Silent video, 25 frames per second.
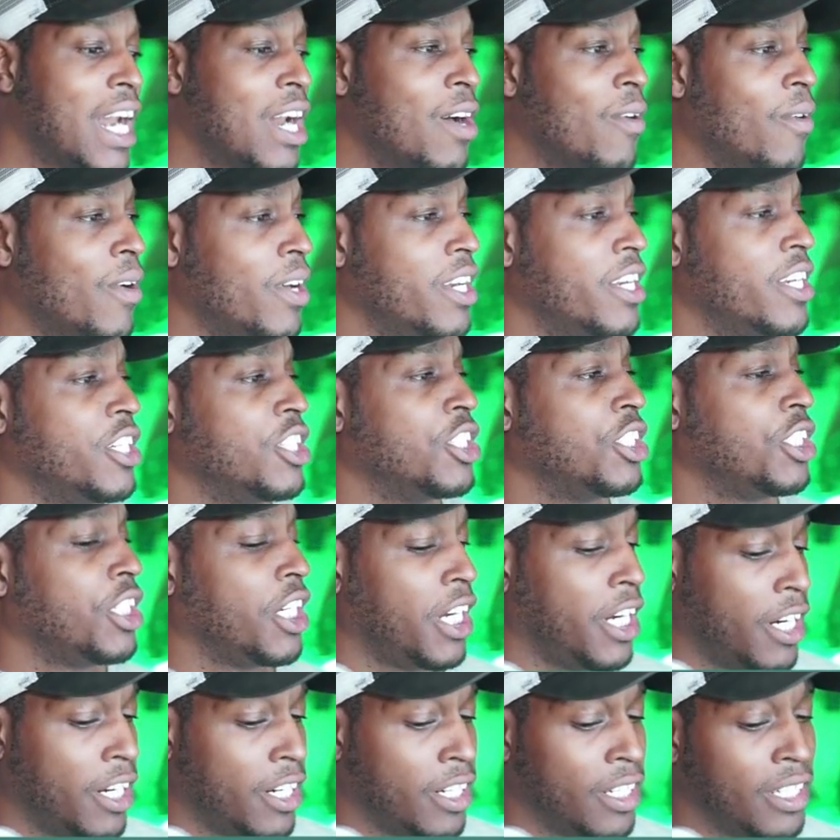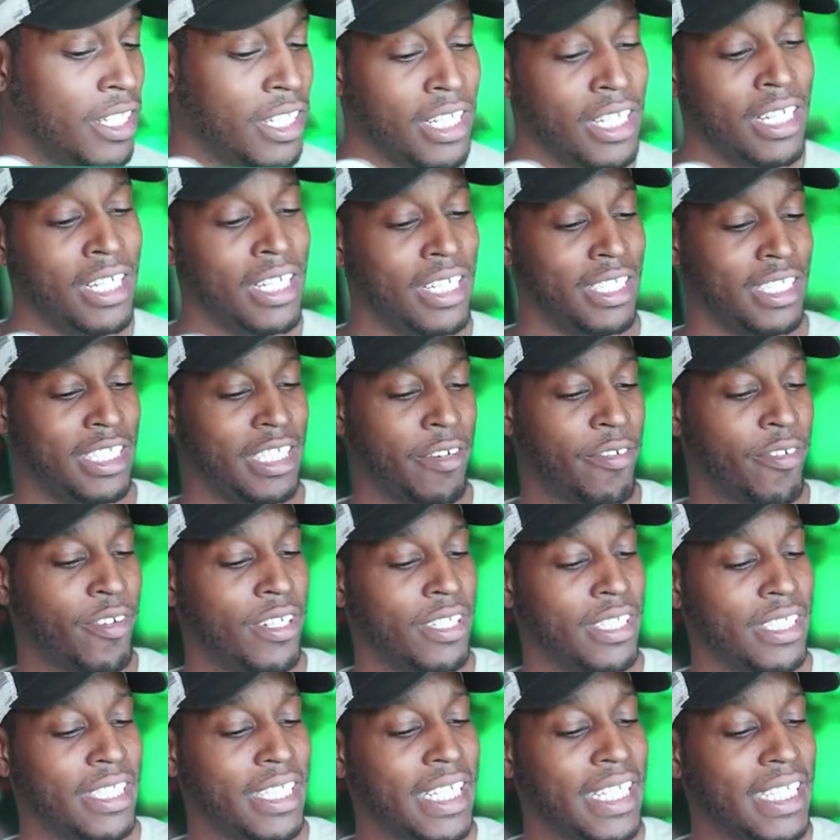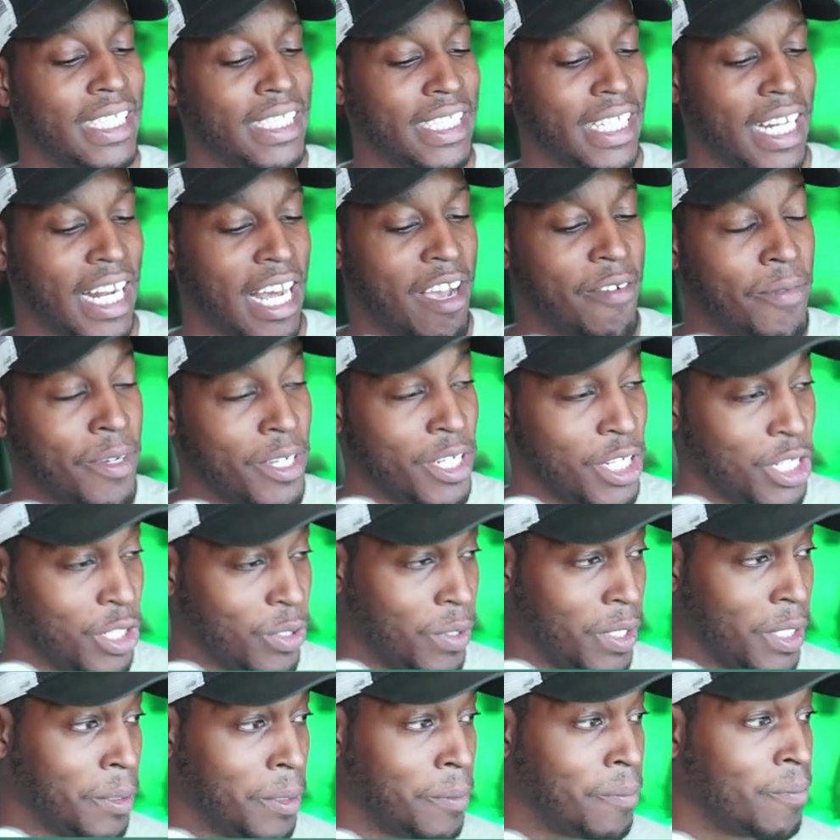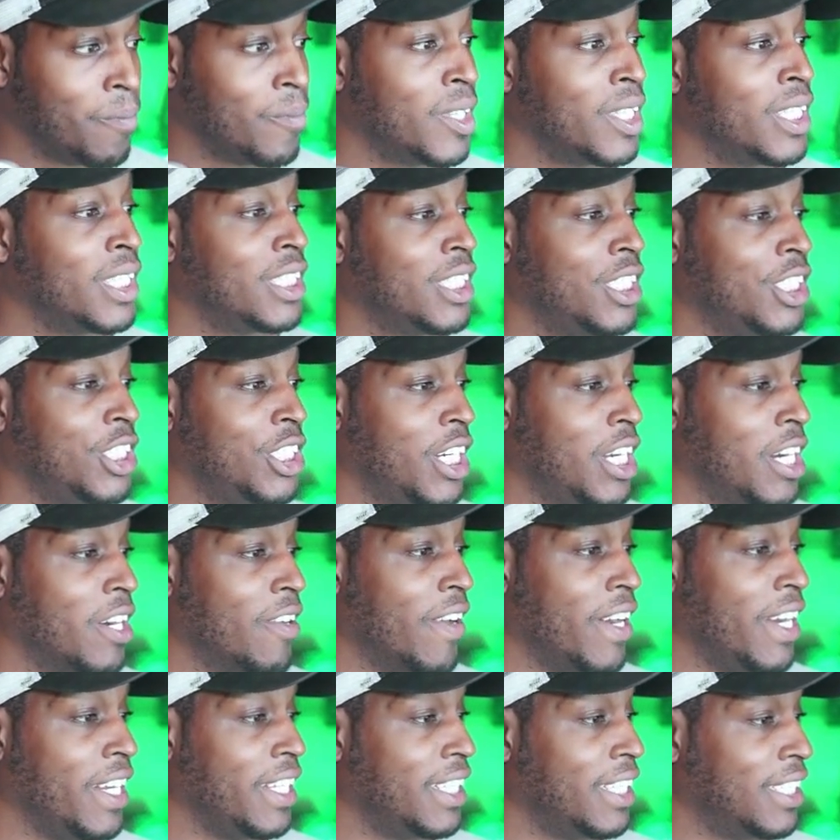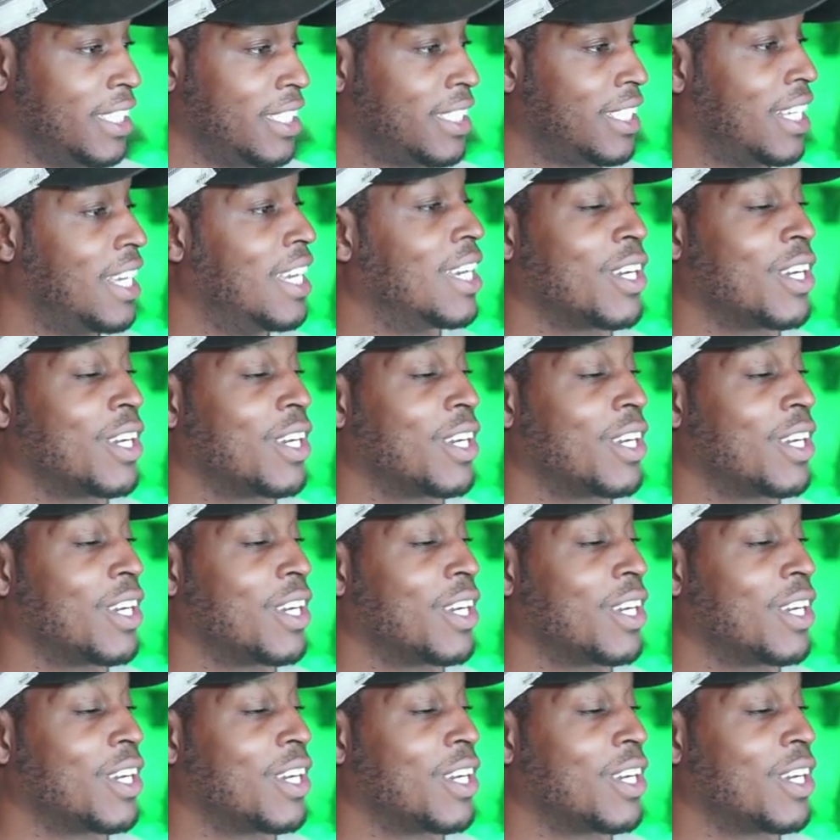of wanted to share different things that I've been doing to generate this.